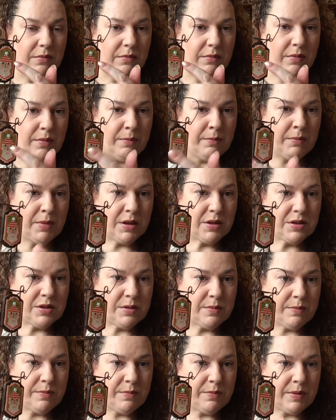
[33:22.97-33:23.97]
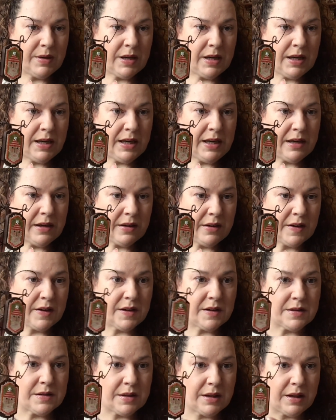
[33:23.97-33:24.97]
much cleaner
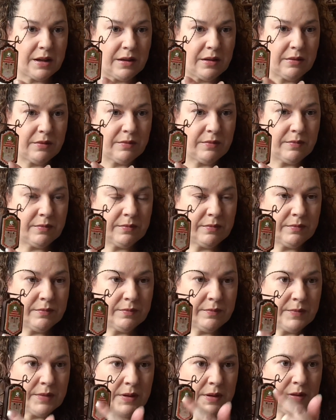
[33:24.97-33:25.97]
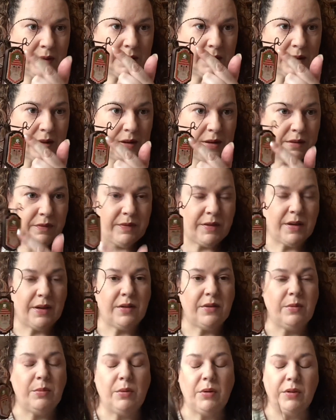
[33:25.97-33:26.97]
cutting than the
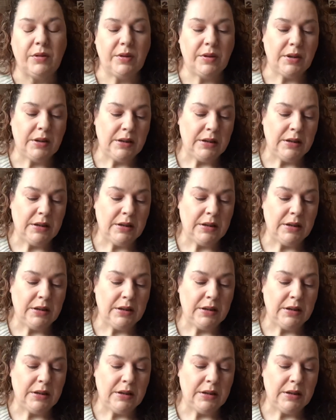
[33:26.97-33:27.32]
first one.